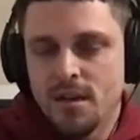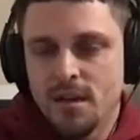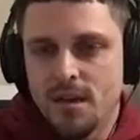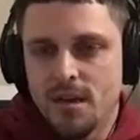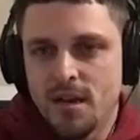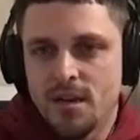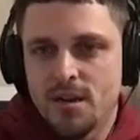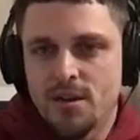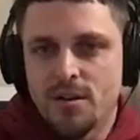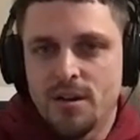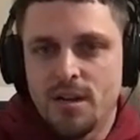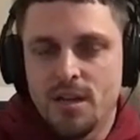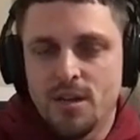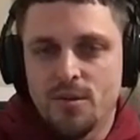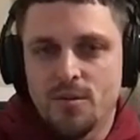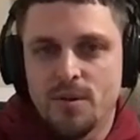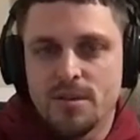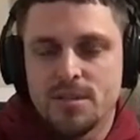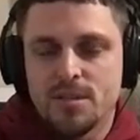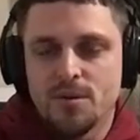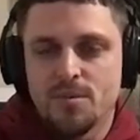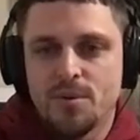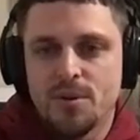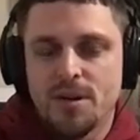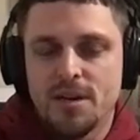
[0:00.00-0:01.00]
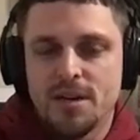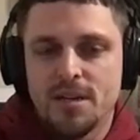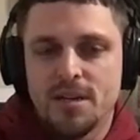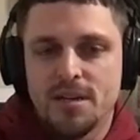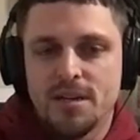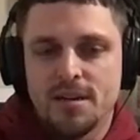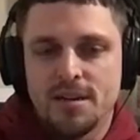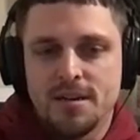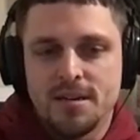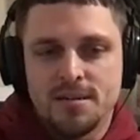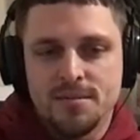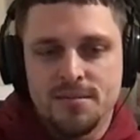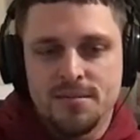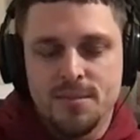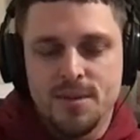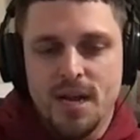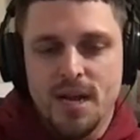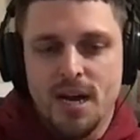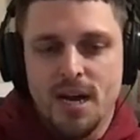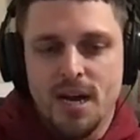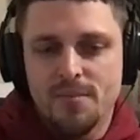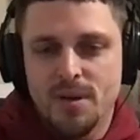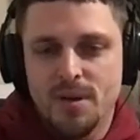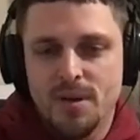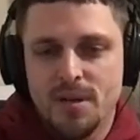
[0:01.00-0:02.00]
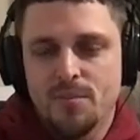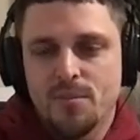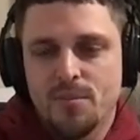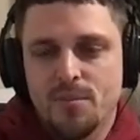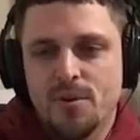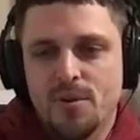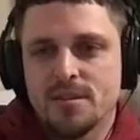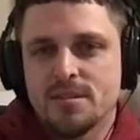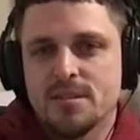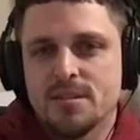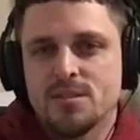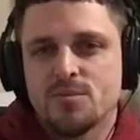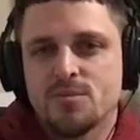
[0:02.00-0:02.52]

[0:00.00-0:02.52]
and he went to Pitt. But I've been impressed.